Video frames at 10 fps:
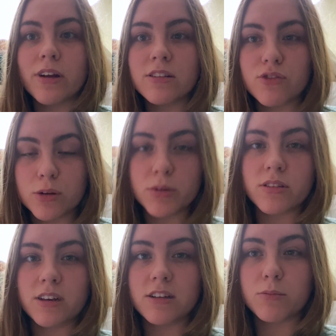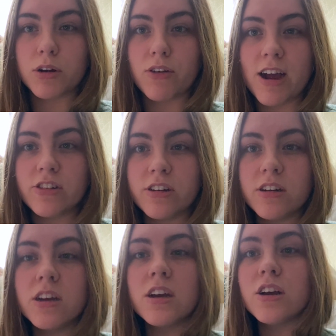transferable skills
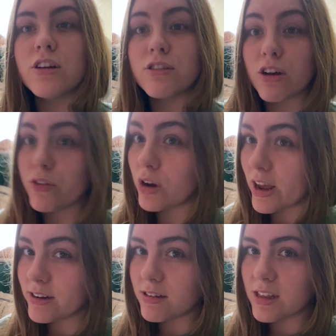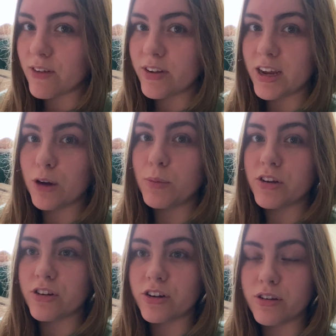progression. So if you'd like to see that video, be
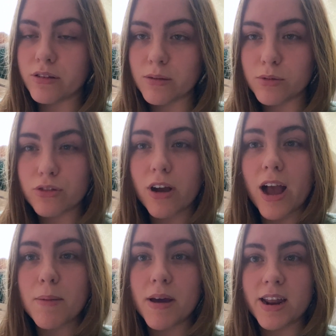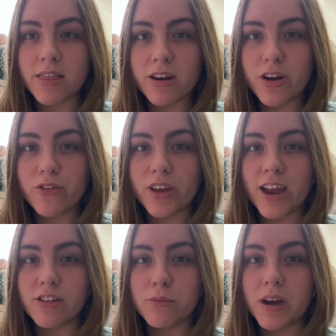sure to subscribe and hit the
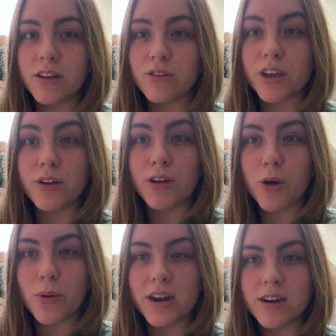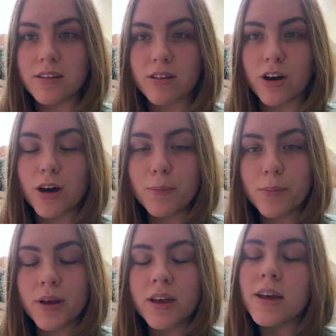notification bell so that you know when it is up.
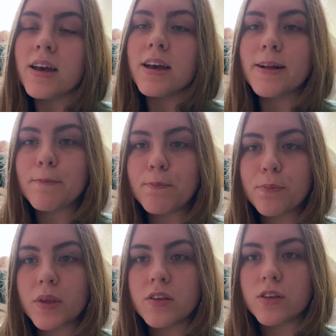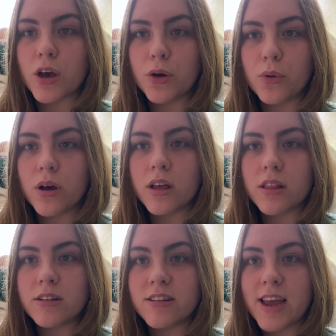So
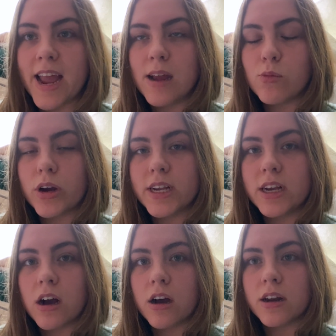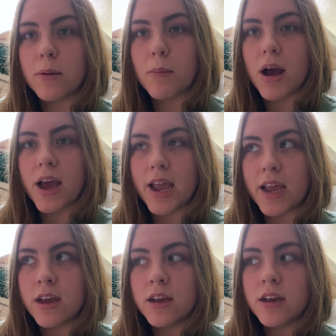today I'm working on my